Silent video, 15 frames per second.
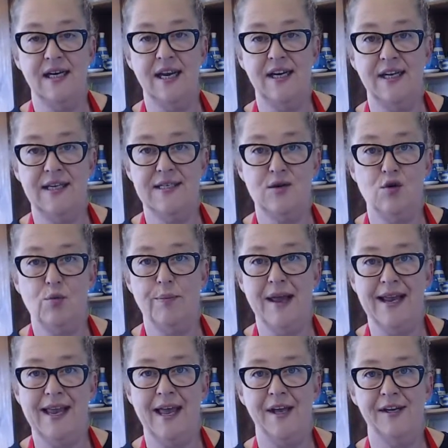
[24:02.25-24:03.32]
letting us all
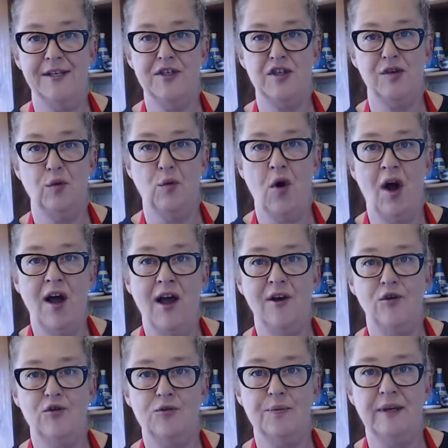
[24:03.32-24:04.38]
back out into the
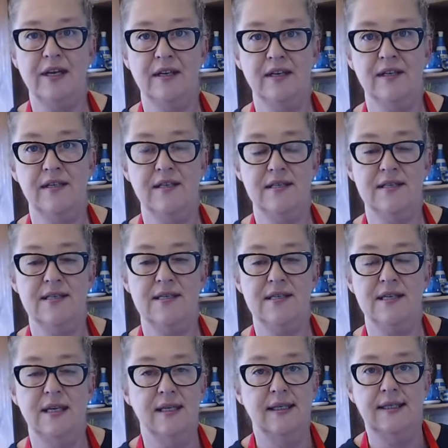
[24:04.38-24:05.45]
wild because...